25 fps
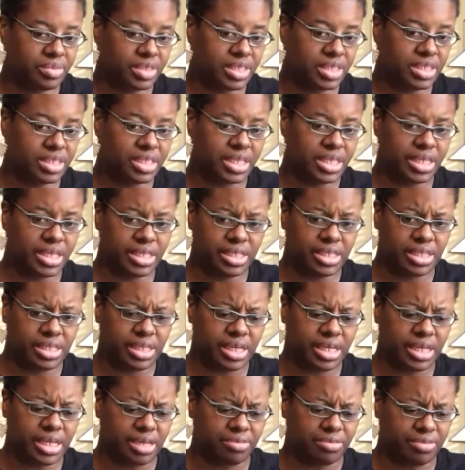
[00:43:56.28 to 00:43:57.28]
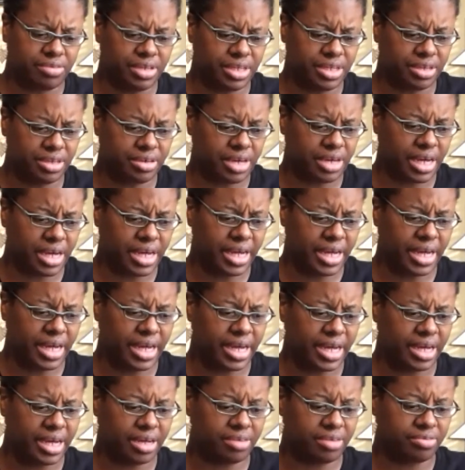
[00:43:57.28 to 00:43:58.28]
daily life. Here I
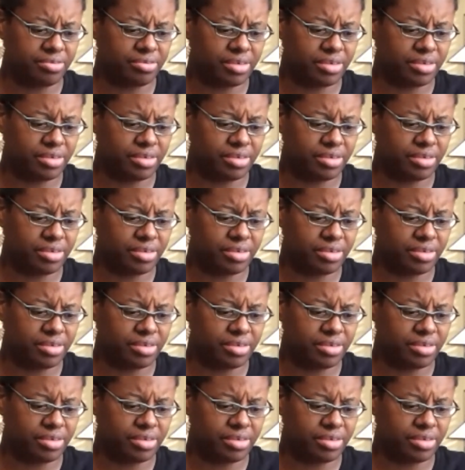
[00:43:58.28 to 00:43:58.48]
have